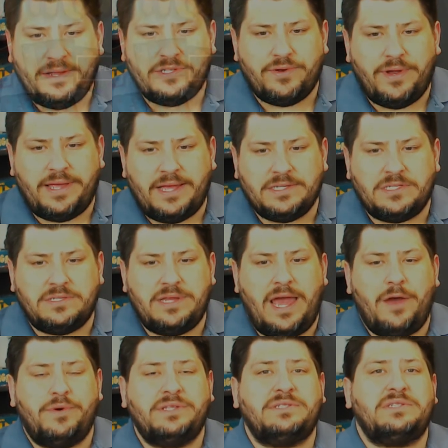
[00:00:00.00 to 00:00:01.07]
or I guess
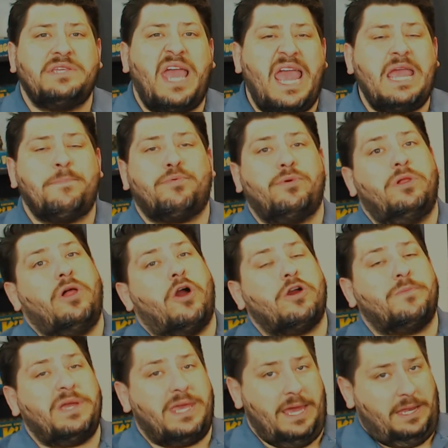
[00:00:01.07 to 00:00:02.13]
now it's April
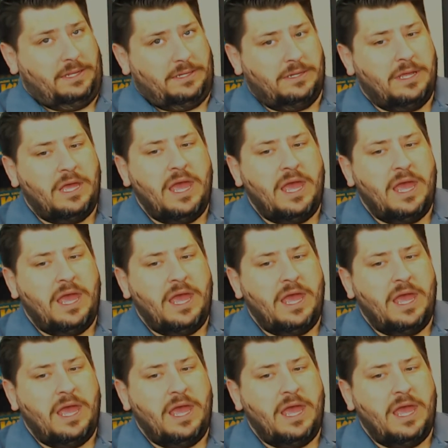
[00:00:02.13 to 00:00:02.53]
Armageddon.